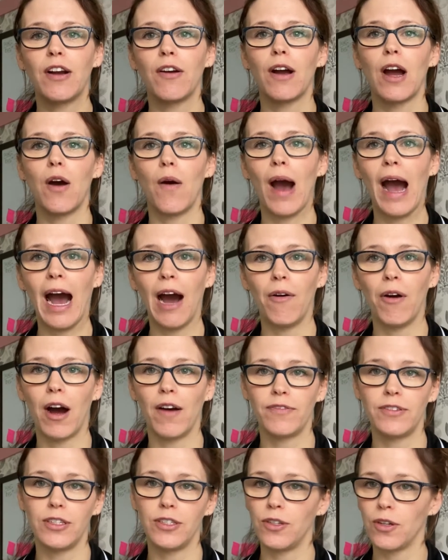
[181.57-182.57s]
out how
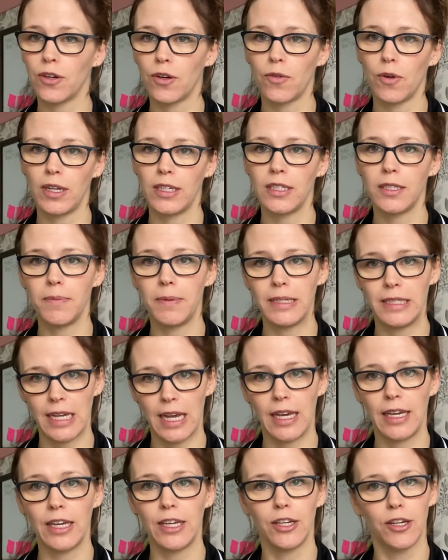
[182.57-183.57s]
often you're going to be
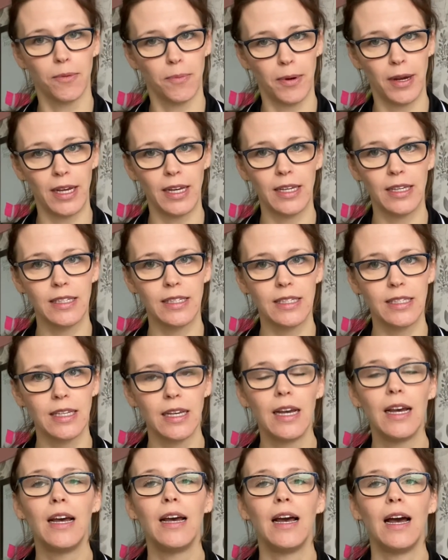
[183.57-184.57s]
taking your breaks.
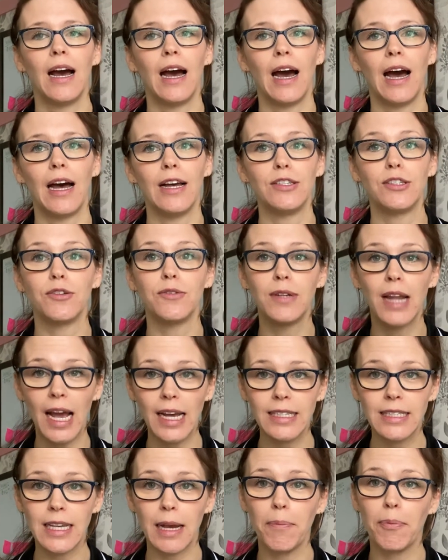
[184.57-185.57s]
So
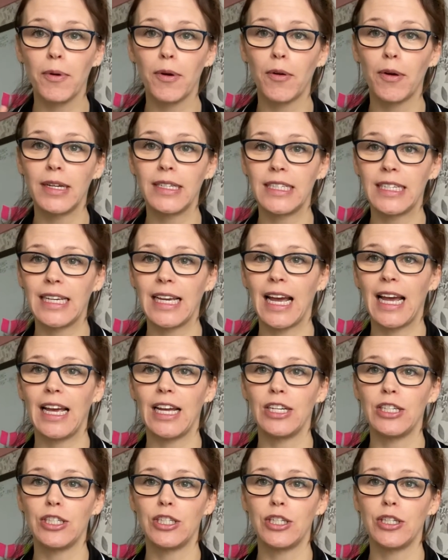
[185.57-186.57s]
next step, we're going to get
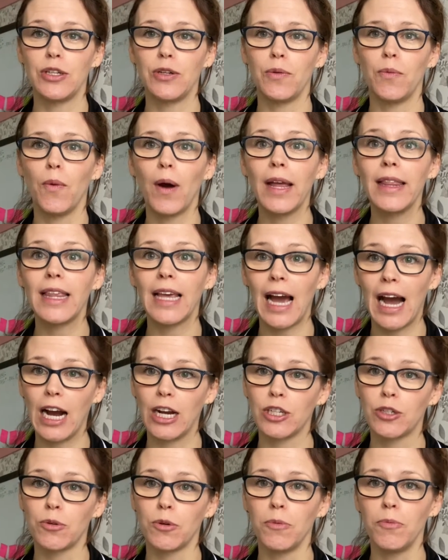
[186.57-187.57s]
into what the
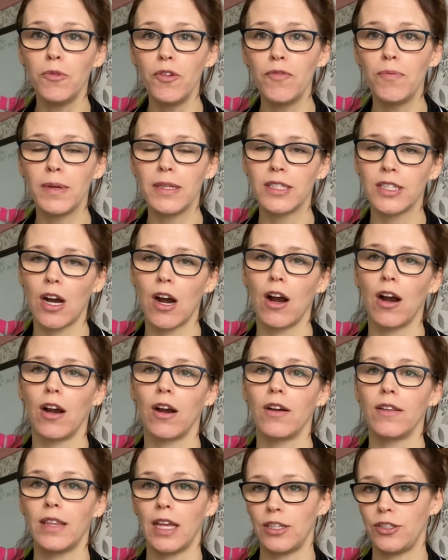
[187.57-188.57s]
actual movements
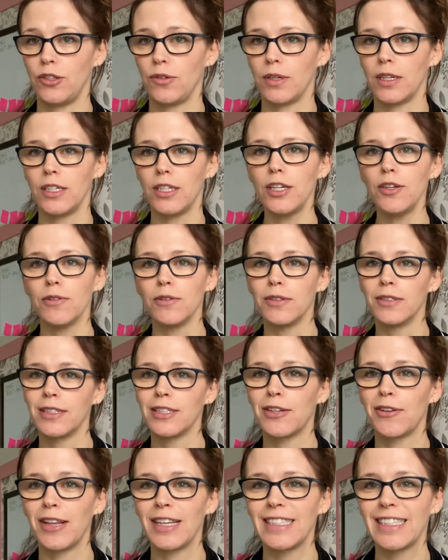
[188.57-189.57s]
are that you can do.
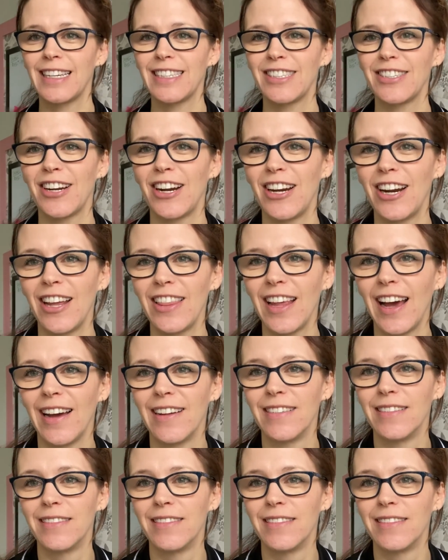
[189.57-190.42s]
So let's get started on that.